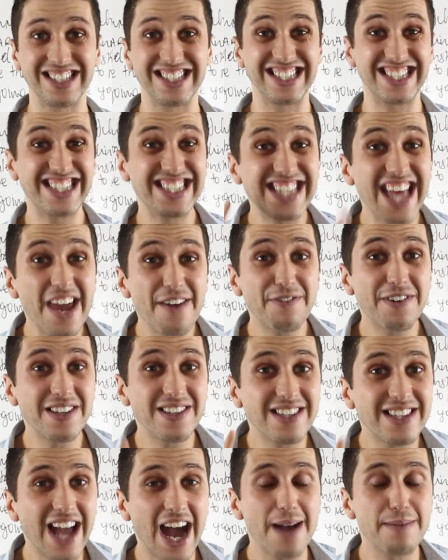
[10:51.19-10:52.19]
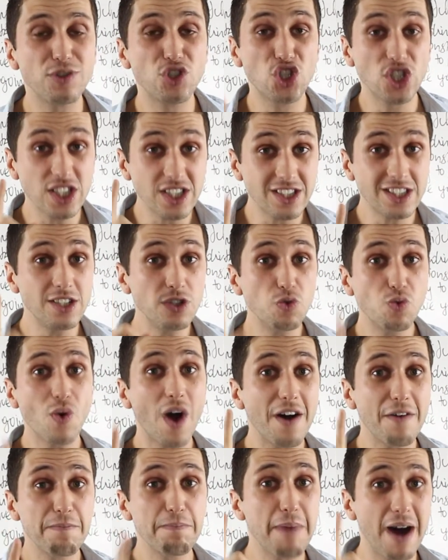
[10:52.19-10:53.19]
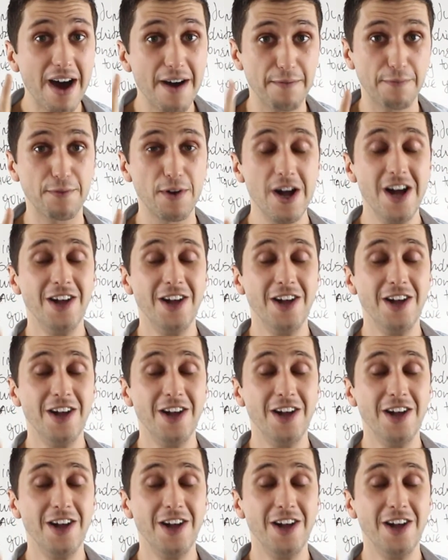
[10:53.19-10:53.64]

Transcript: 7 times, just in 1 month,